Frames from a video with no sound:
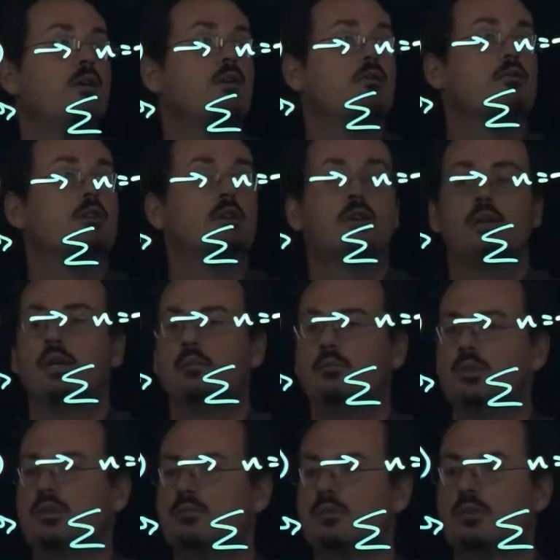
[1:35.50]
over n
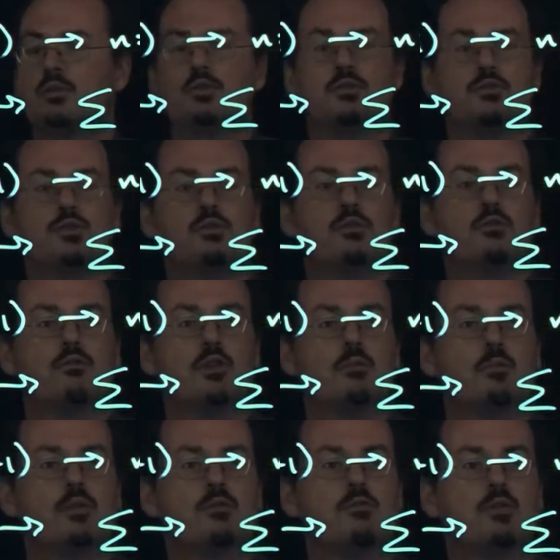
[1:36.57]
plus 1, so 2 over
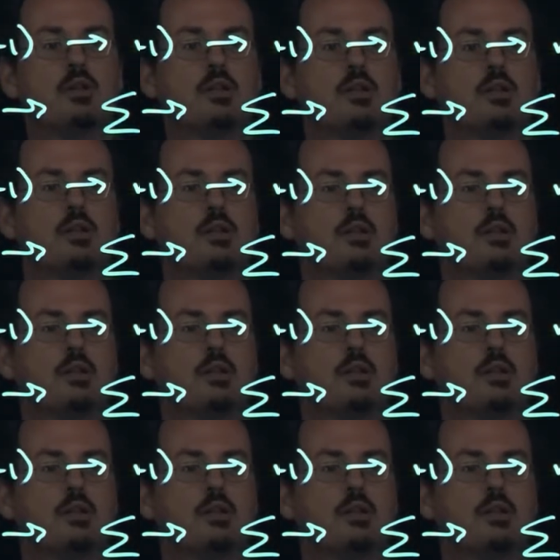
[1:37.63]
n plus 1